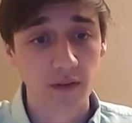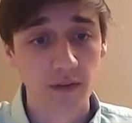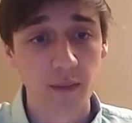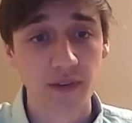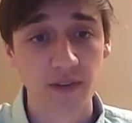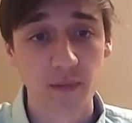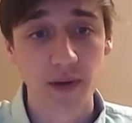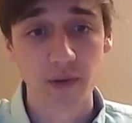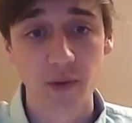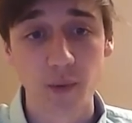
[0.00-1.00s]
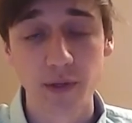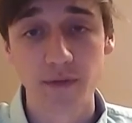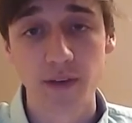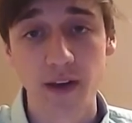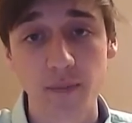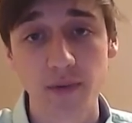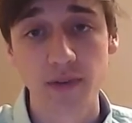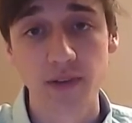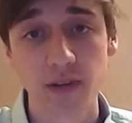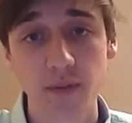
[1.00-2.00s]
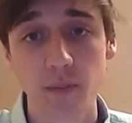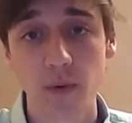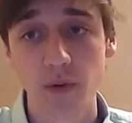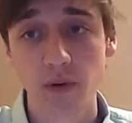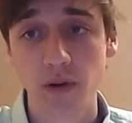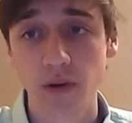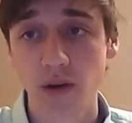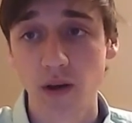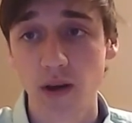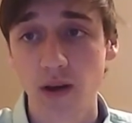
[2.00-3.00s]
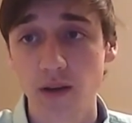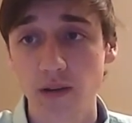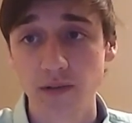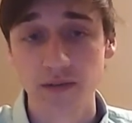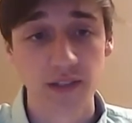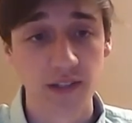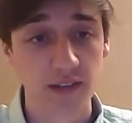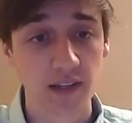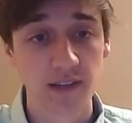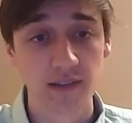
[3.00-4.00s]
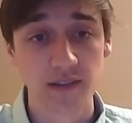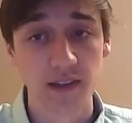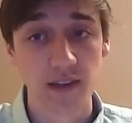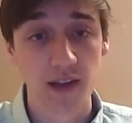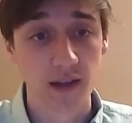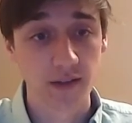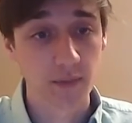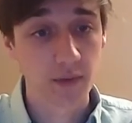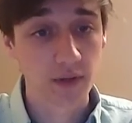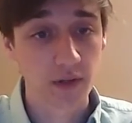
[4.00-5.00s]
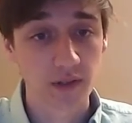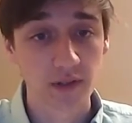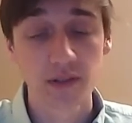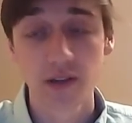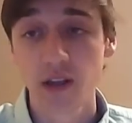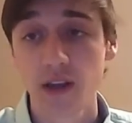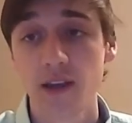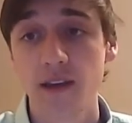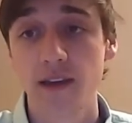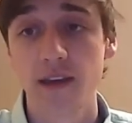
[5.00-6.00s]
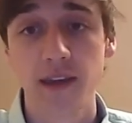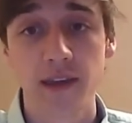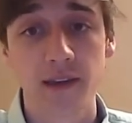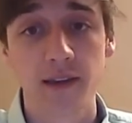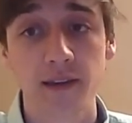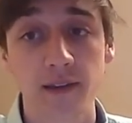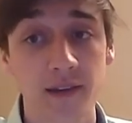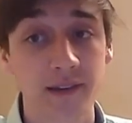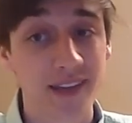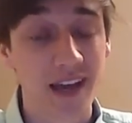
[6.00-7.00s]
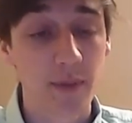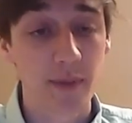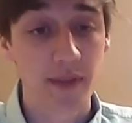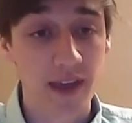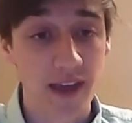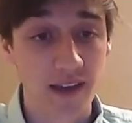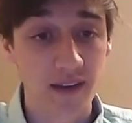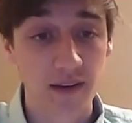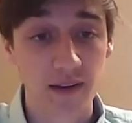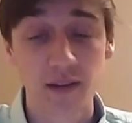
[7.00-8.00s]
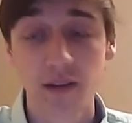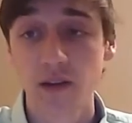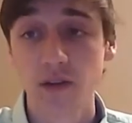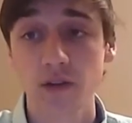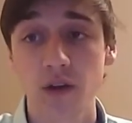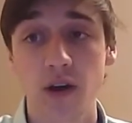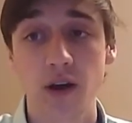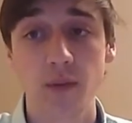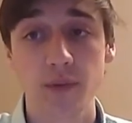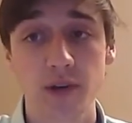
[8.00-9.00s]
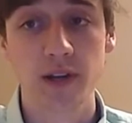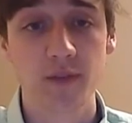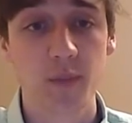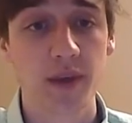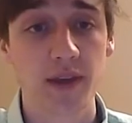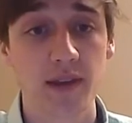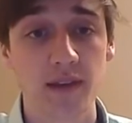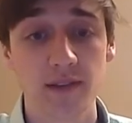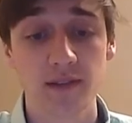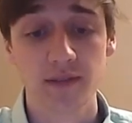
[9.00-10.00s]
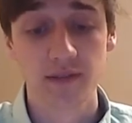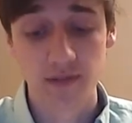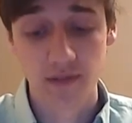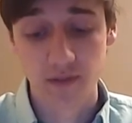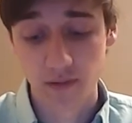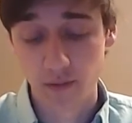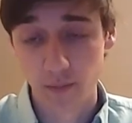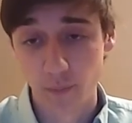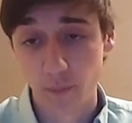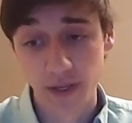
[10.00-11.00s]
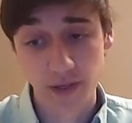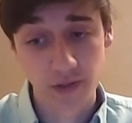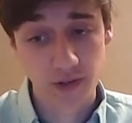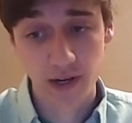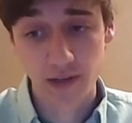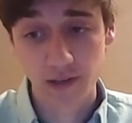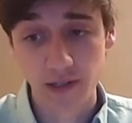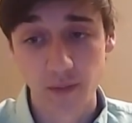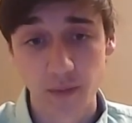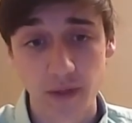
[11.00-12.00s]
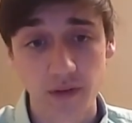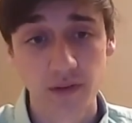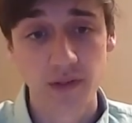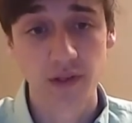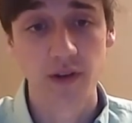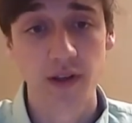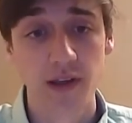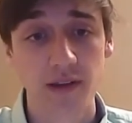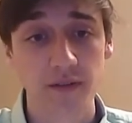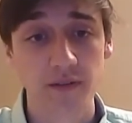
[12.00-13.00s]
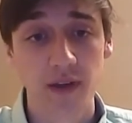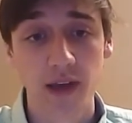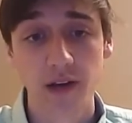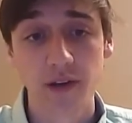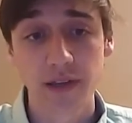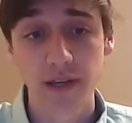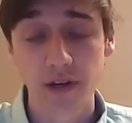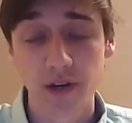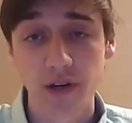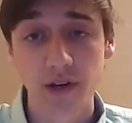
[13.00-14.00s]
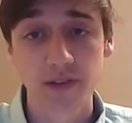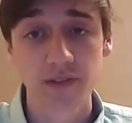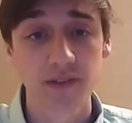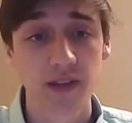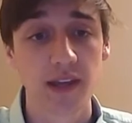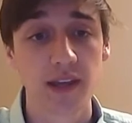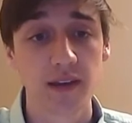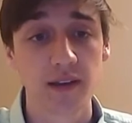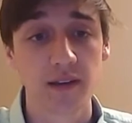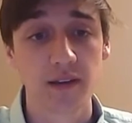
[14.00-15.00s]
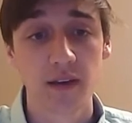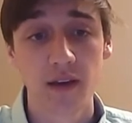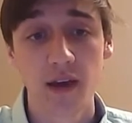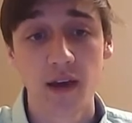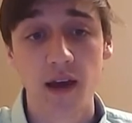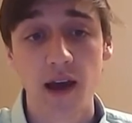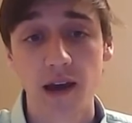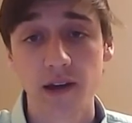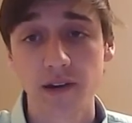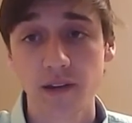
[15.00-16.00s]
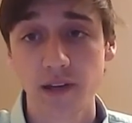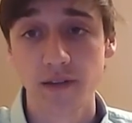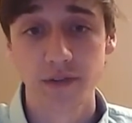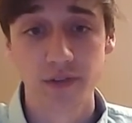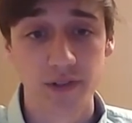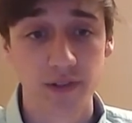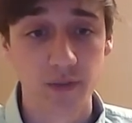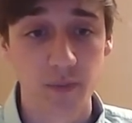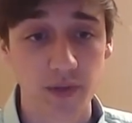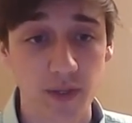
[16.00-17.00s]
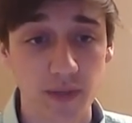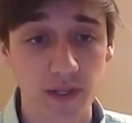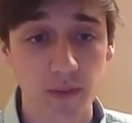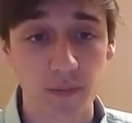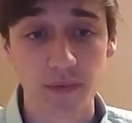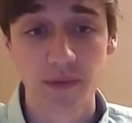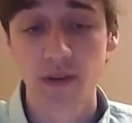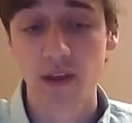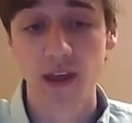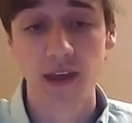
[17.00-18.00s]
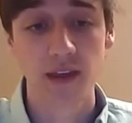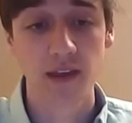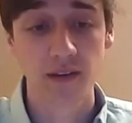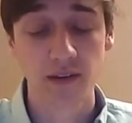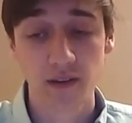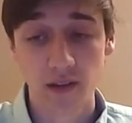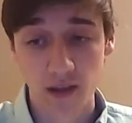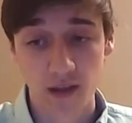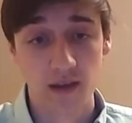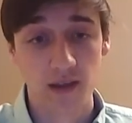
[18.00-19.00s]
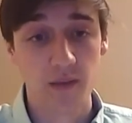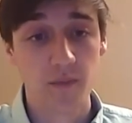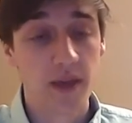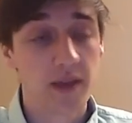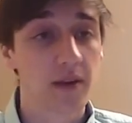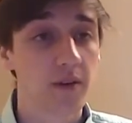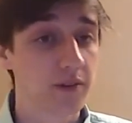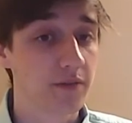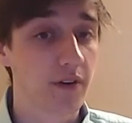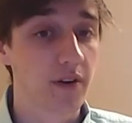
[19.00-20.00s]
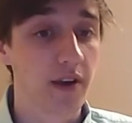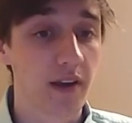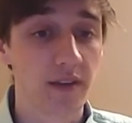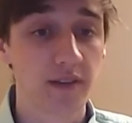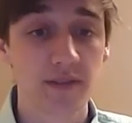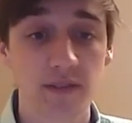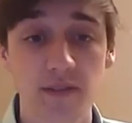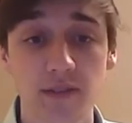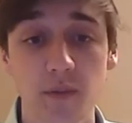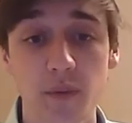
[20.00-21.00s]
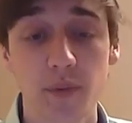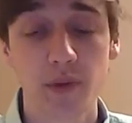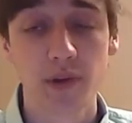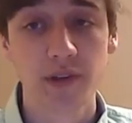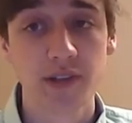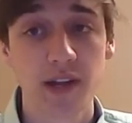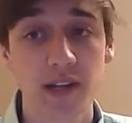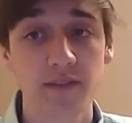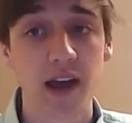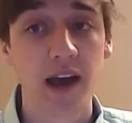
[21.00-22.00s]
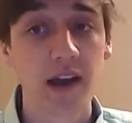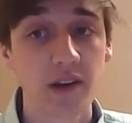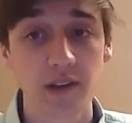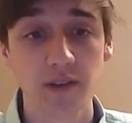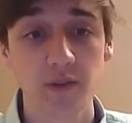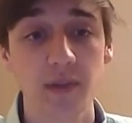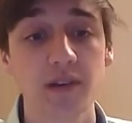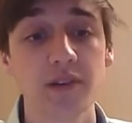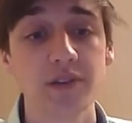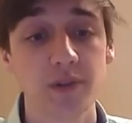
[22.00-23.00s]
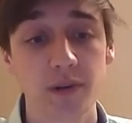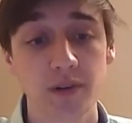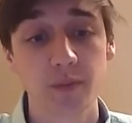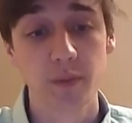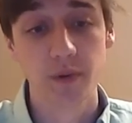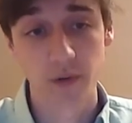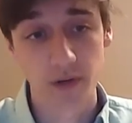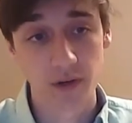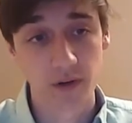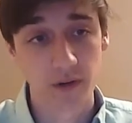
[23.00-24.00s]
they miss about 25% more uh, sick days than non smokers. And on top of that, um, you're have to pay big dry cleaning bills, you're going to have healthcare costs, and higher life insurance premiums. And it may go as far as some employers not even hiring you because you are a smoker.